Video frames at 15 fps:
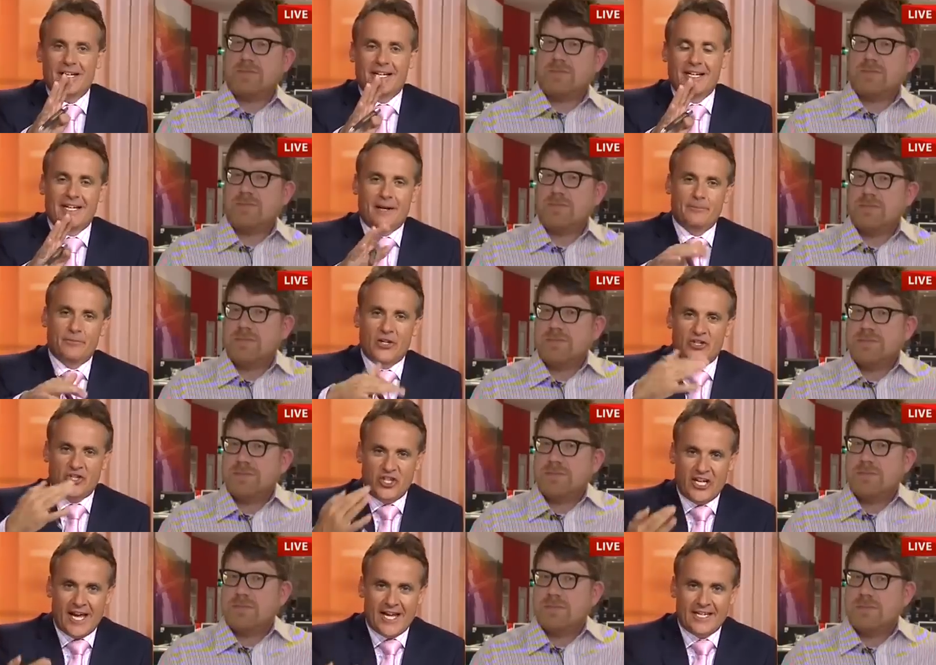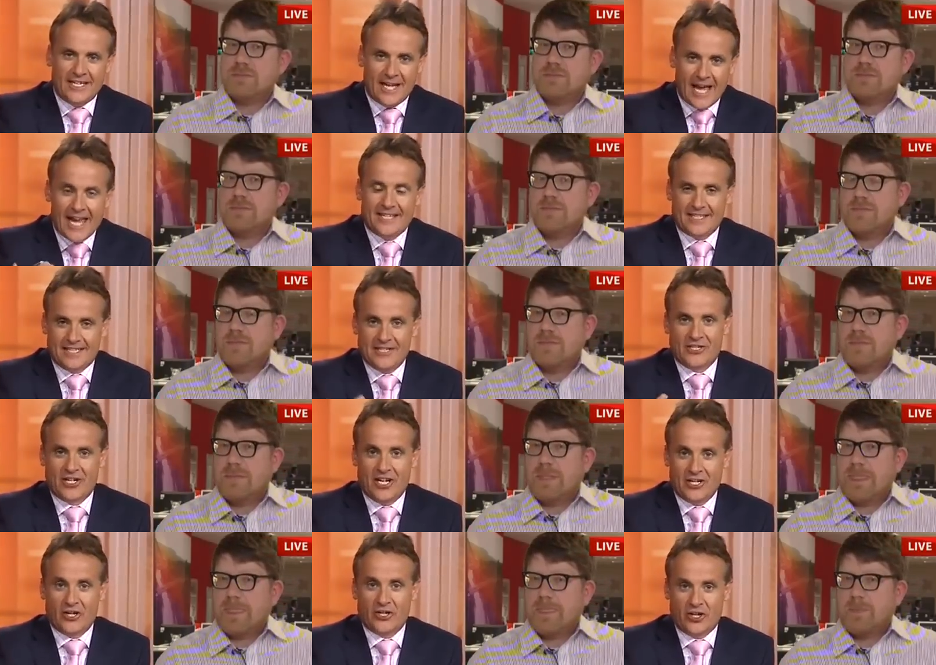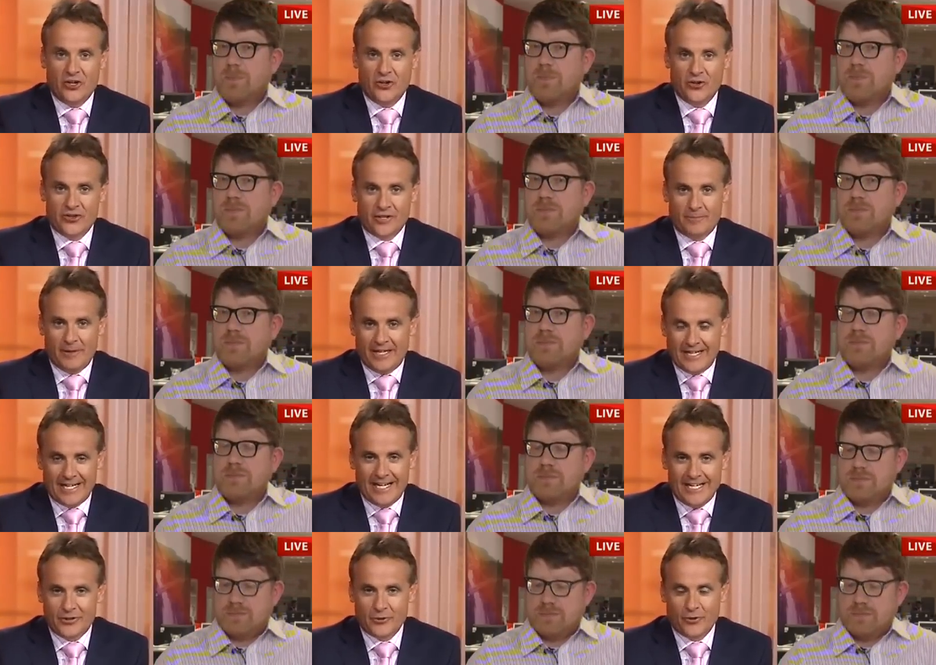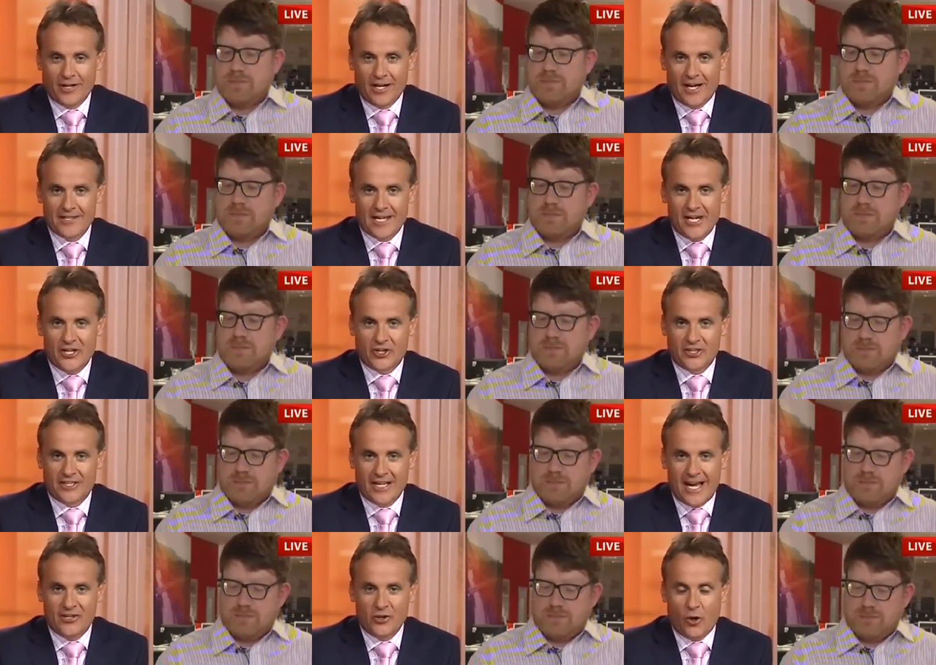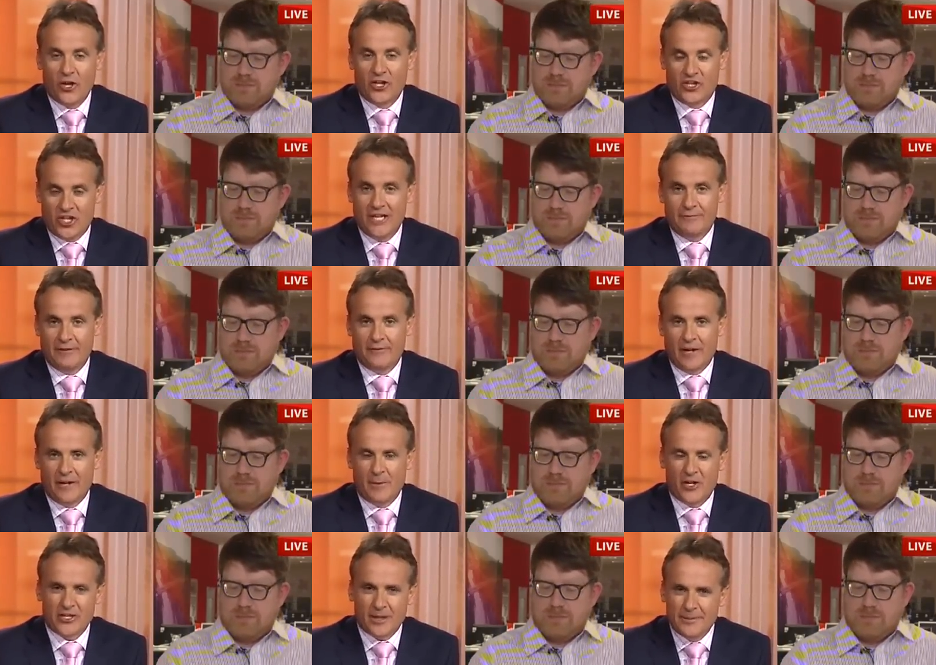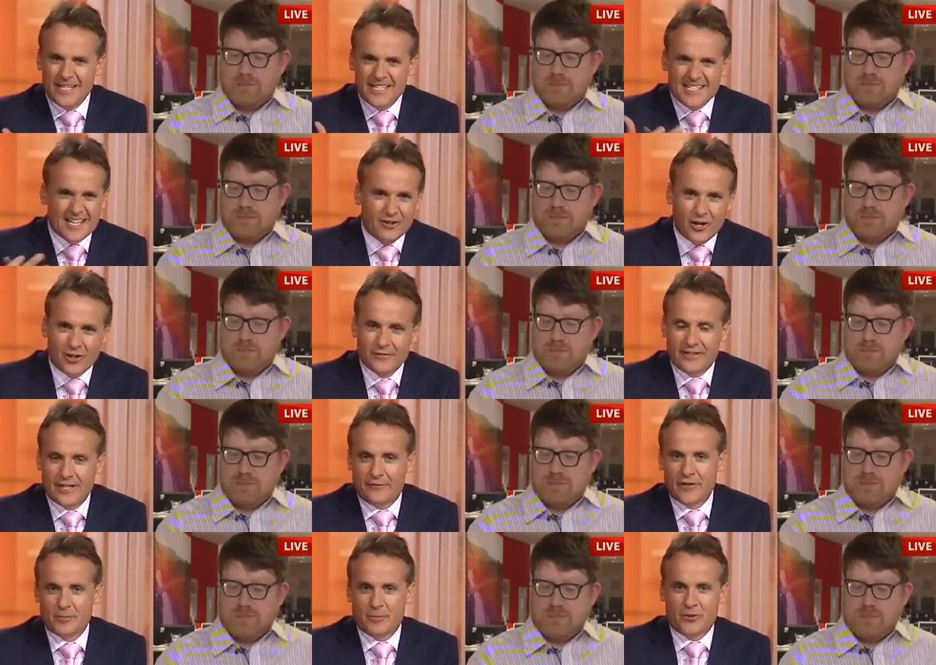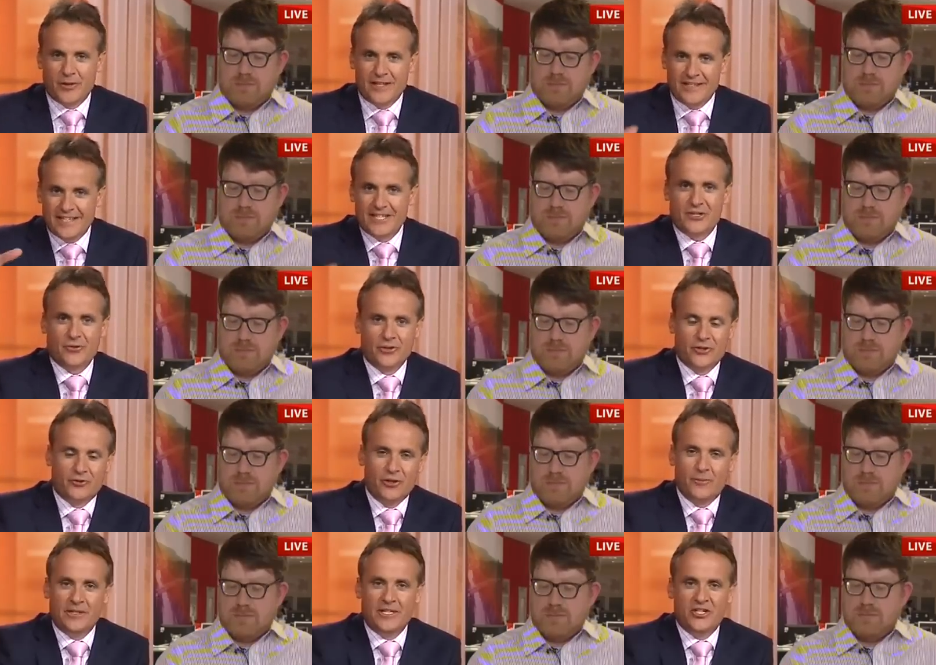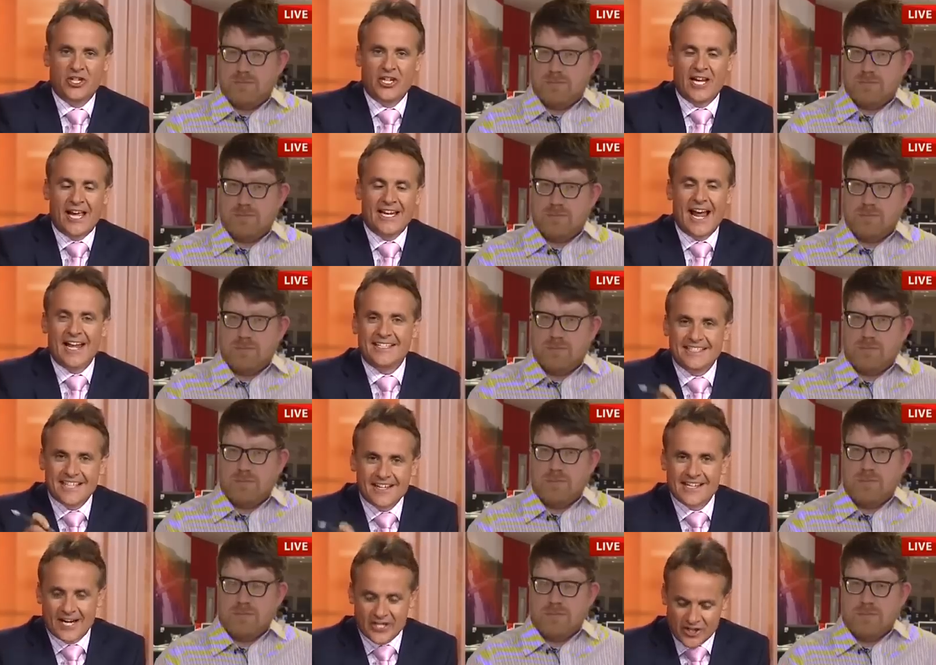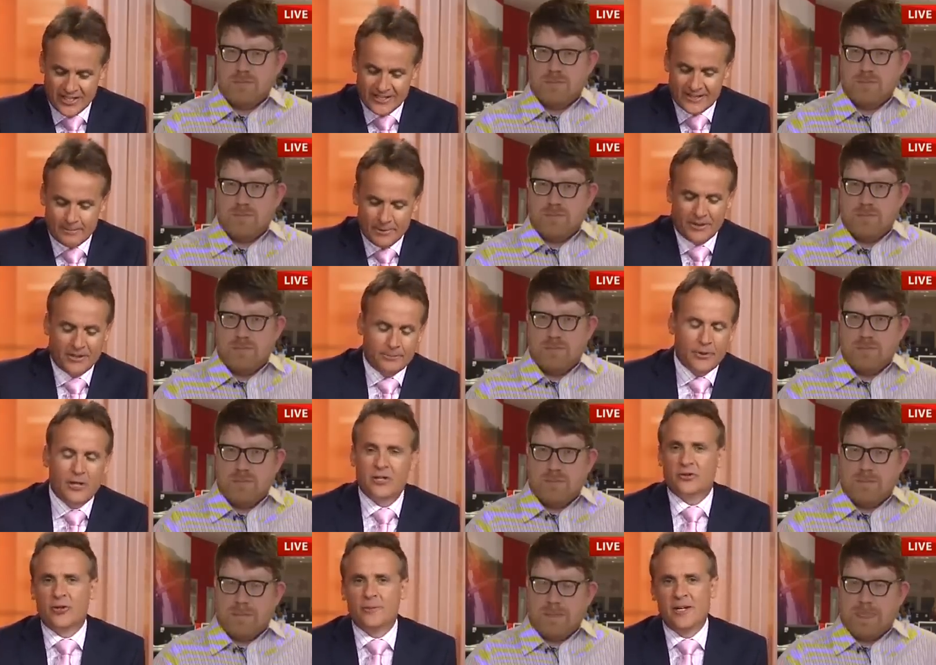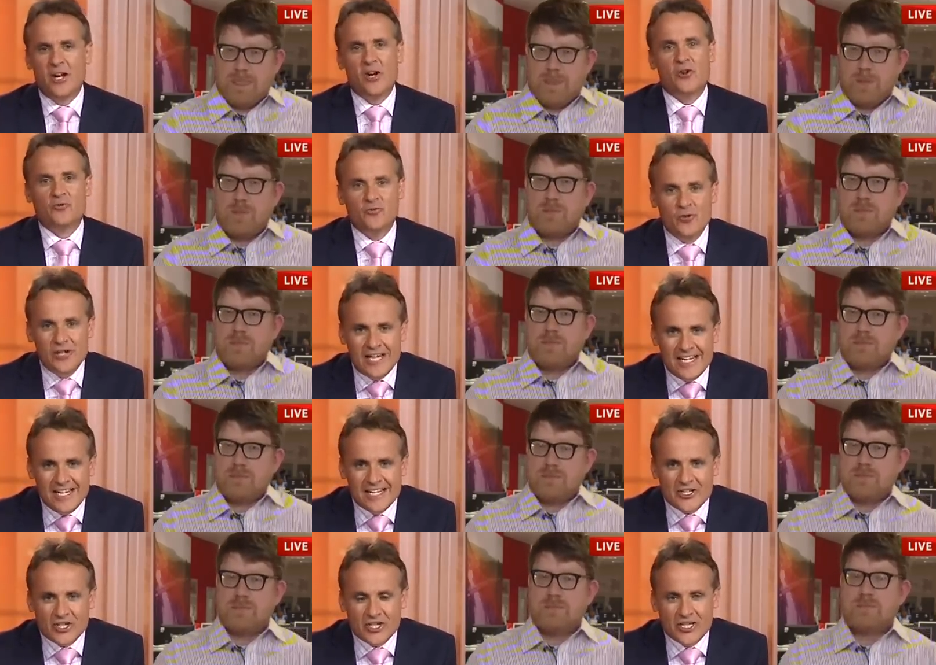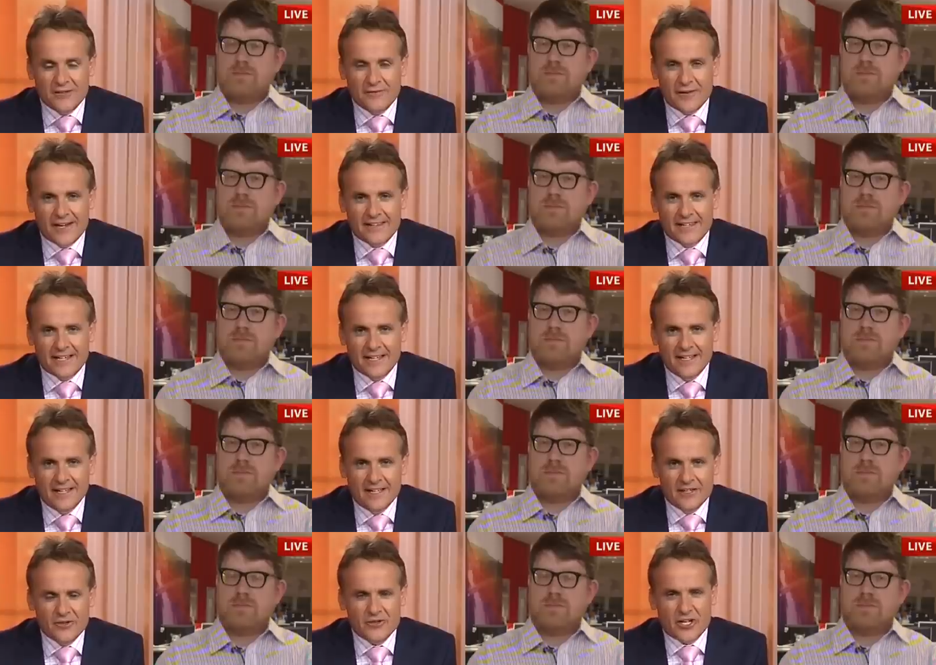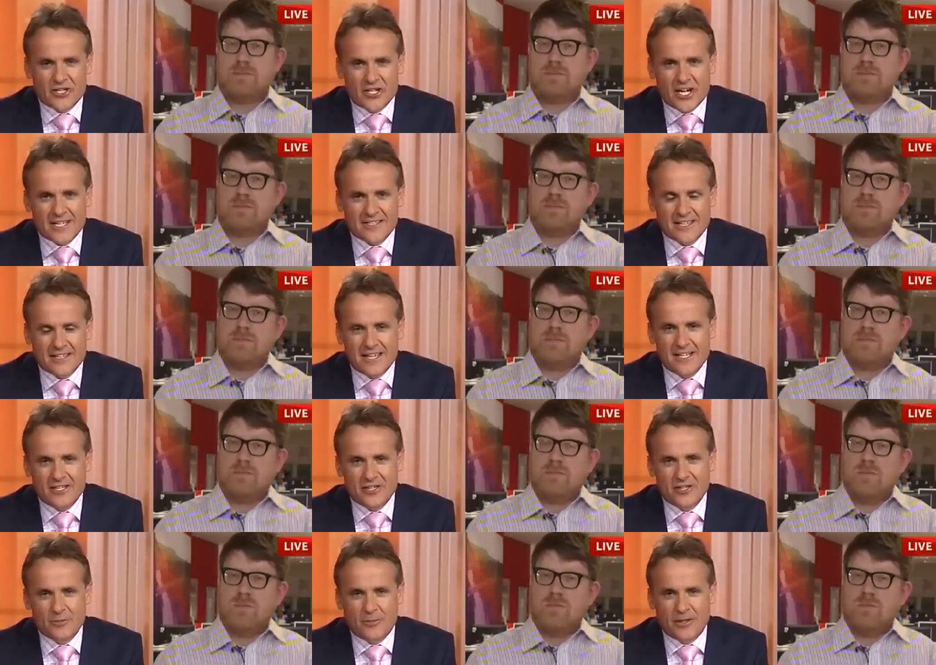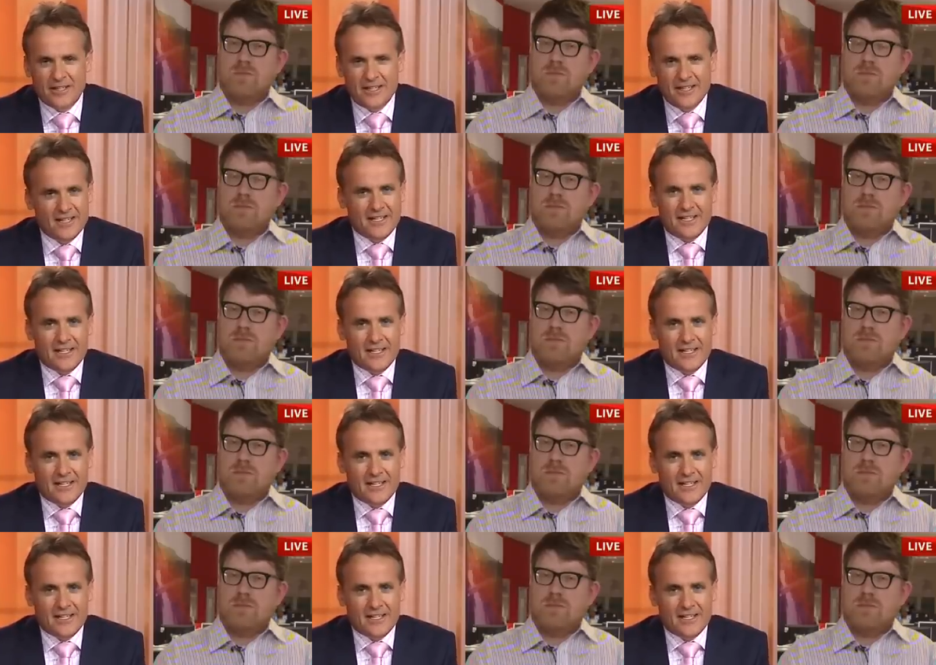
Speaker 1: quickly, the G8 is accused of being an elite organisation and not achieving very much. I mean, is there a lot of difference between this sort of group and the G8? And does actually the Bilderberg Group really achieve anything? You suggest that they do, but